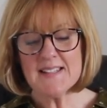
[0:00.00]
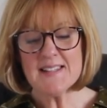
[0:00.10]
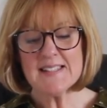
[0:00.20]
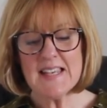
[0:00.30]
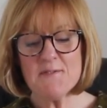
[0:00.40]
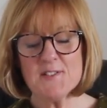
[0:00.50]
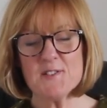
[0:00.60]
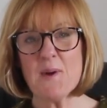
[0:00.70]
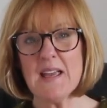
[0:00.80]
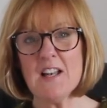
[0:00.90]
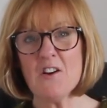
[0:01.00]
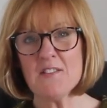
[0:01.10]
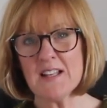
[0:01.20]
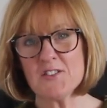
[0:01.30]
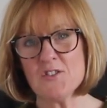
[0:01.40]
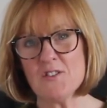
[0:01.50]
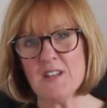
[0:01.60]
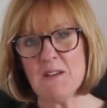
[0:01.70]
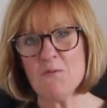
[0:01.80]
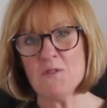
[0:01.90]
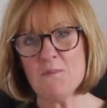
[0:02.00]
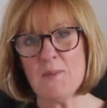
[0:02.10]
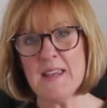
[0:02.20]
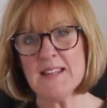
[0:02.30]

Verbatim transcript: the safest way along that journey would be